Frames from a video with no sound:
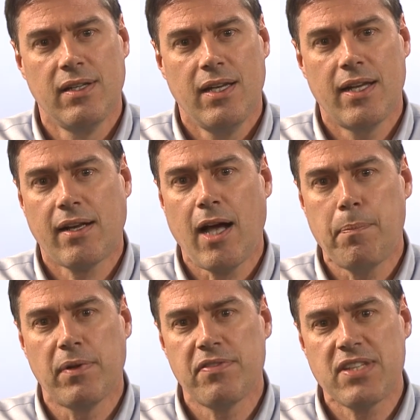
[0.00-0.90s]
In a
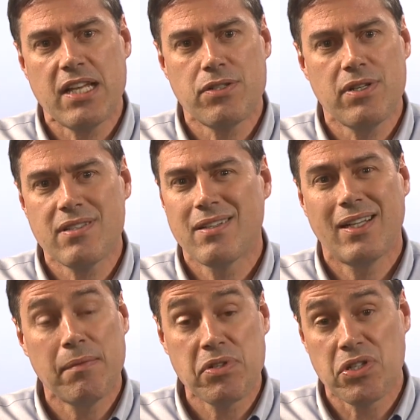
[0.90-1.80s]
couple of centuries,
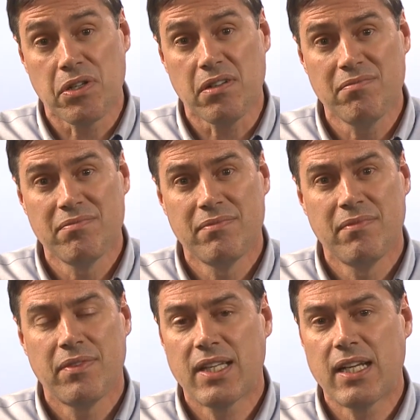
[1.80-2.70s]
I'm sure
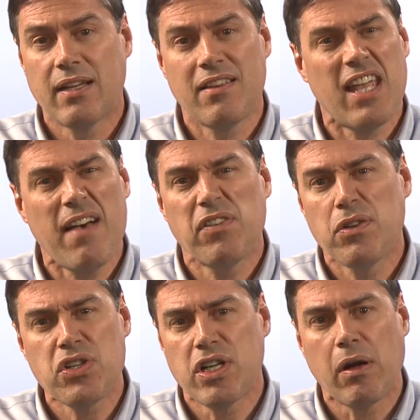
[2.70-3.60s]
that the
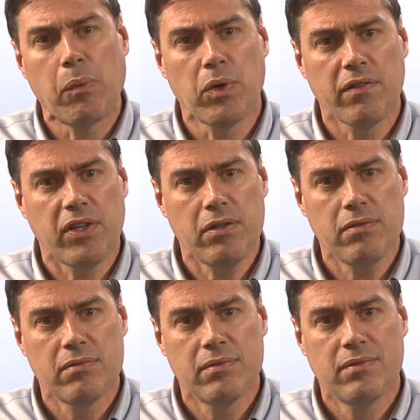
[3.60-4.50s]
evolutionary worldview
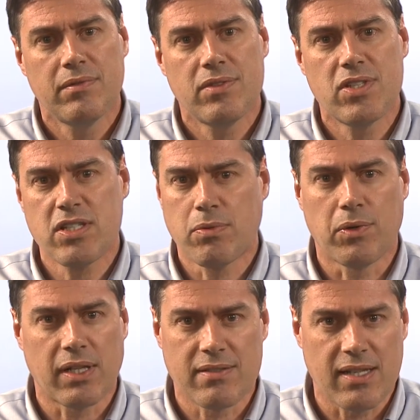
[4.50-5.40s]
just
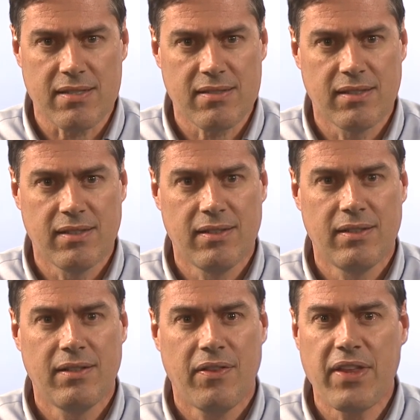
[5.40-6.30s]
won't exist.
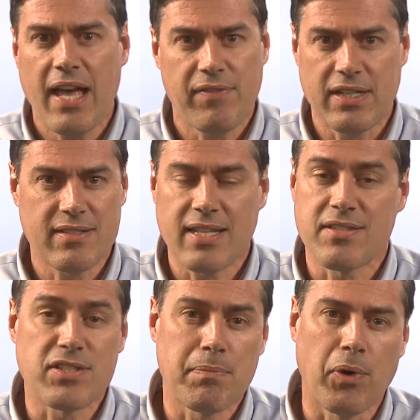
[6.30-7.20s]
The evidence
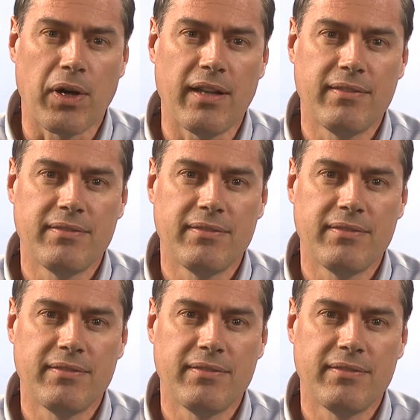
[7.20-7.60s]
doesn't support it.